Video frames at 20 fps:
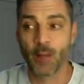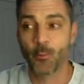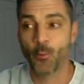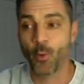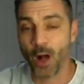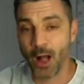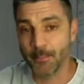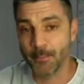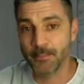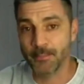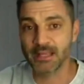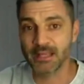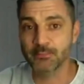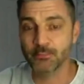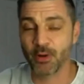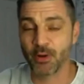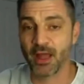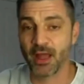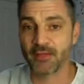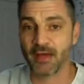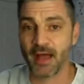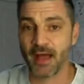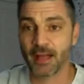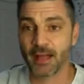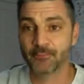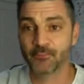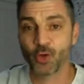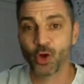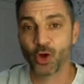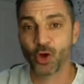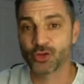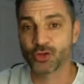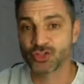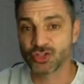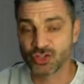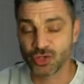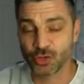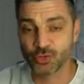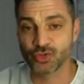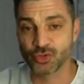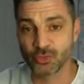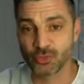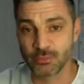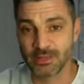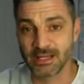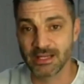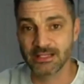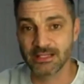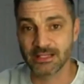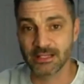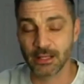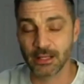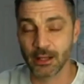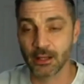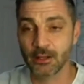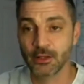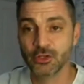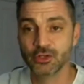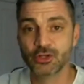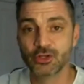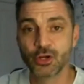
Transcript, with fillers: And what I mean by that, on social media,